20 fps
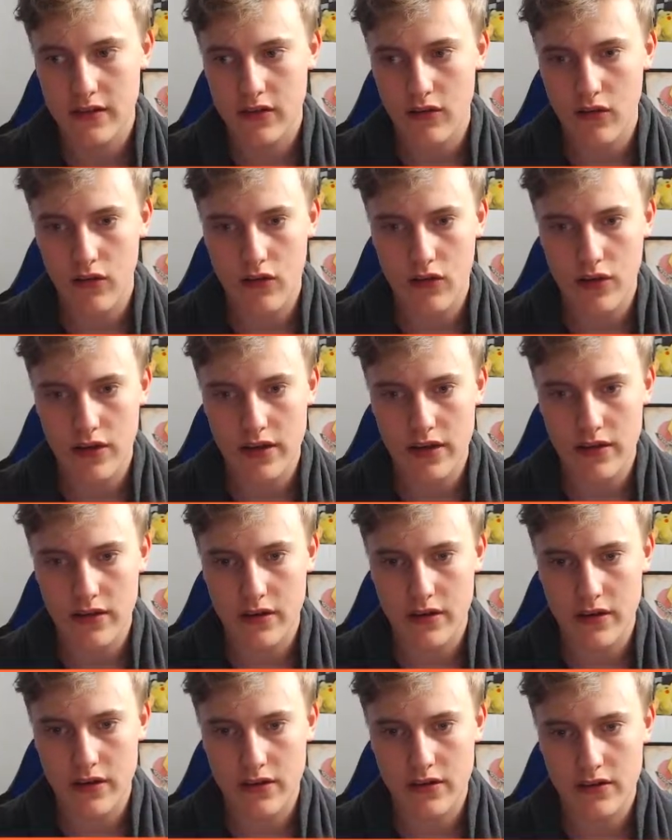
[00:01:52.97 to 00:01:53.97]
or you
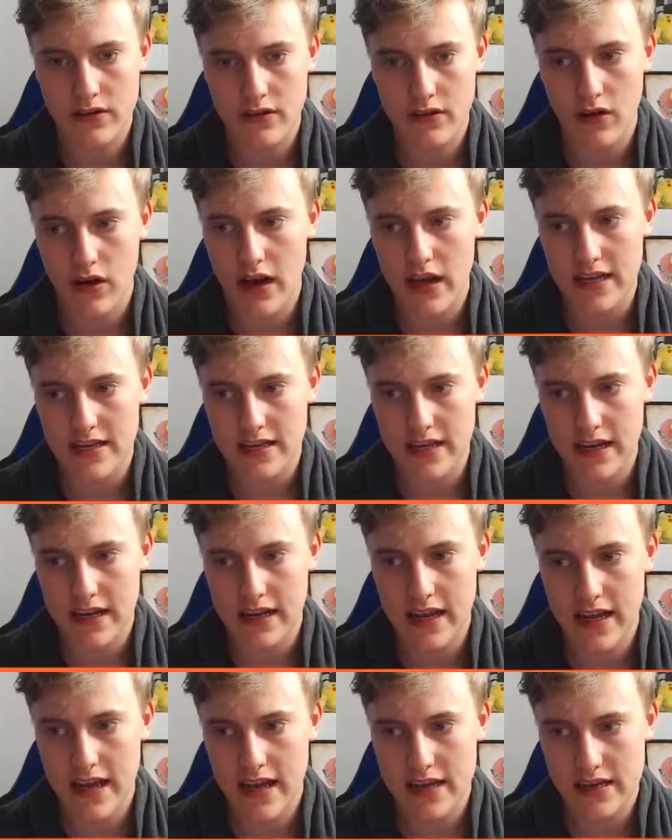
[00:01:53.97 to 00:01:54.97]
can not isolate
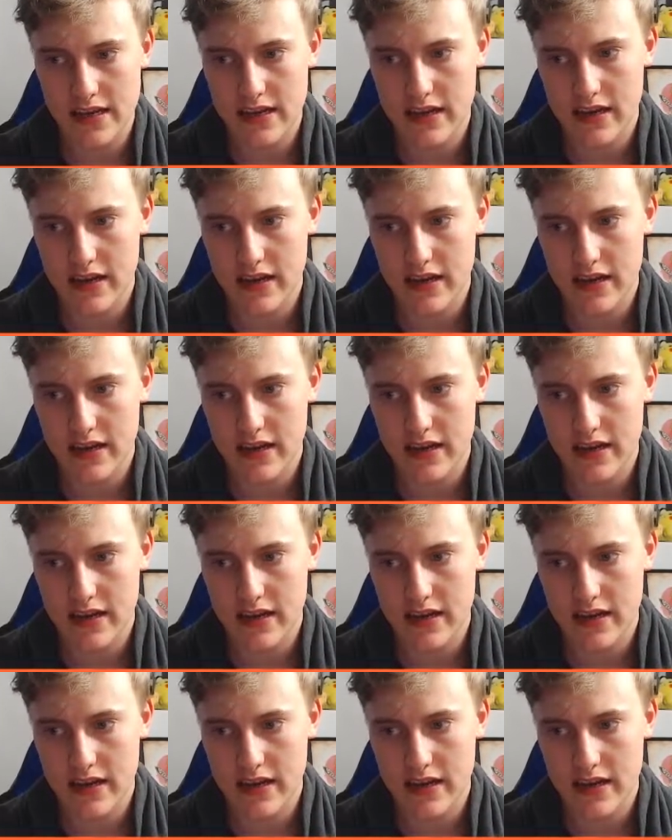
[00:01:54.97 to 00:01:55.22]
layers and